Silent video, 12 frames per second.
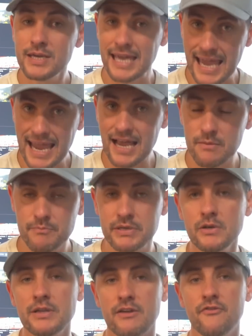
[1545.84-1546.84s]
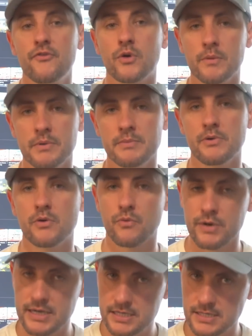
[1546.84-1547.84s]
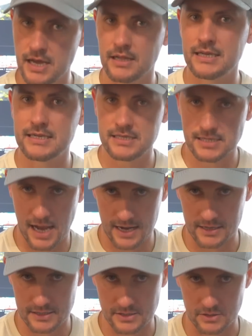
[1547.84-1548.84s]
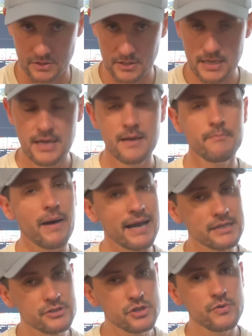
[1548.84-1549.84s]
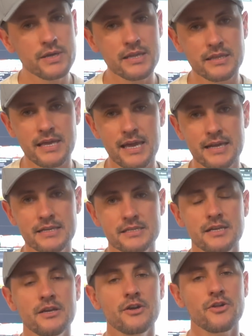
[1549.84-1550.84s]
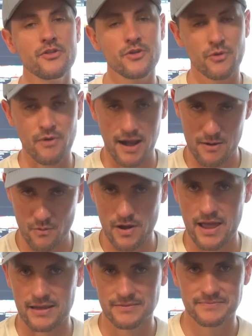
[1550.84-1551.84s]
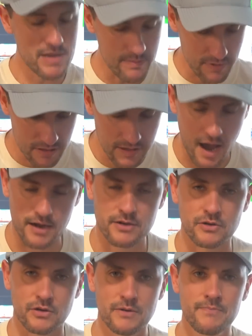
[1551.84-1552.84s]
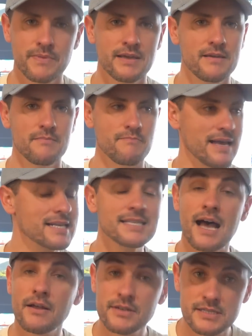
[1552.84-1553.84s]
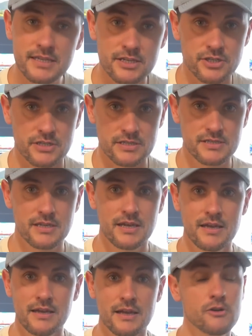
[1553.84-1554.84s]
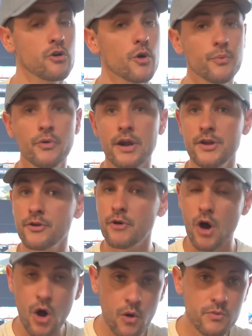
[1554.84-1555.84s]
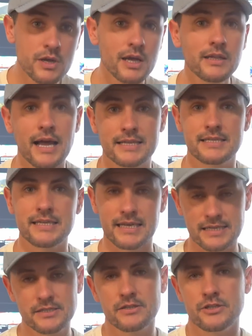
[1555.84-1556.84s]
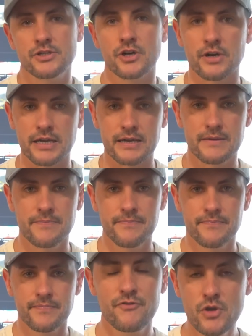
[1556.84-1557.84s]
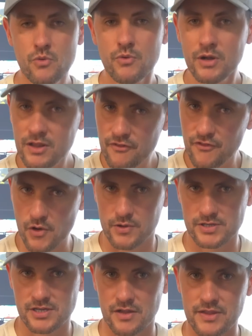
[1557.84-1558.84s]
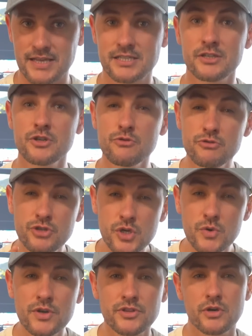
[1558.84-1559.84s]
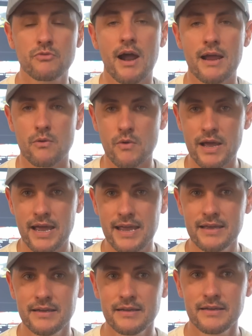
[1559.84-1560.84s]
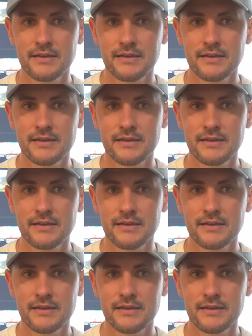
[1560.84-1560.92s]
can build a formidable reselling side hustle by doing things the right way. Be methodical, make sound decisions, incorporate your own collecting into the journey. If you really focus on this and you do it the right way,